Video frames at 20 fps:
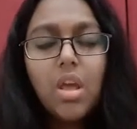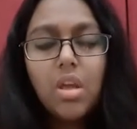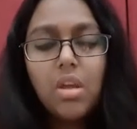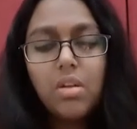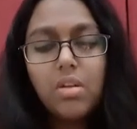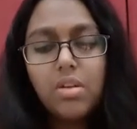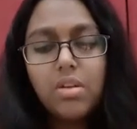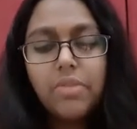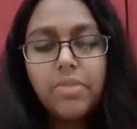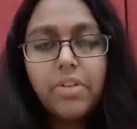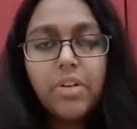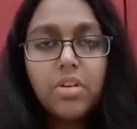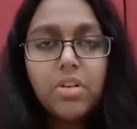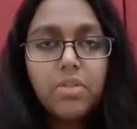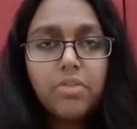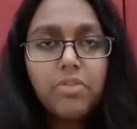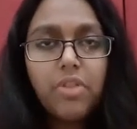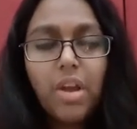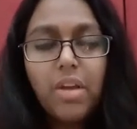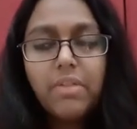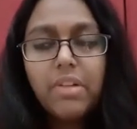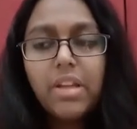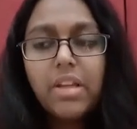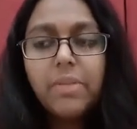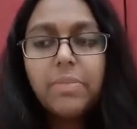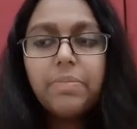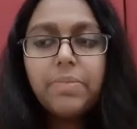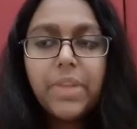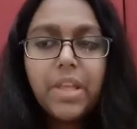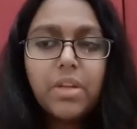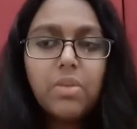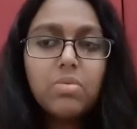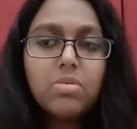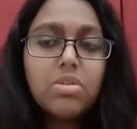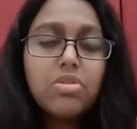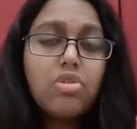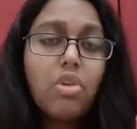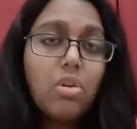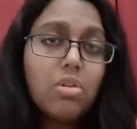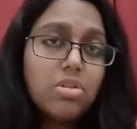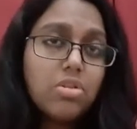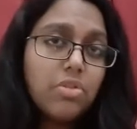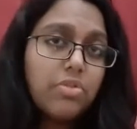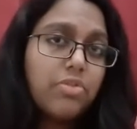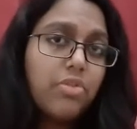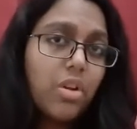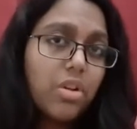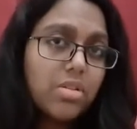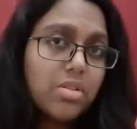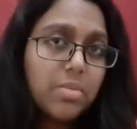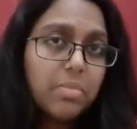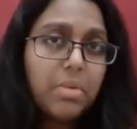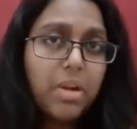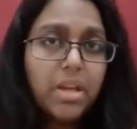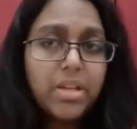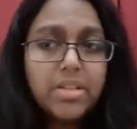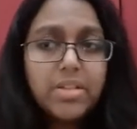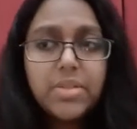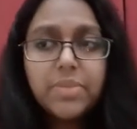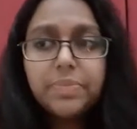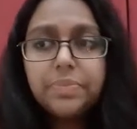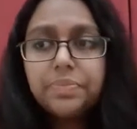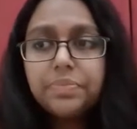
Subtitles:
a difficulty of traveling and also shortage of drug supplies.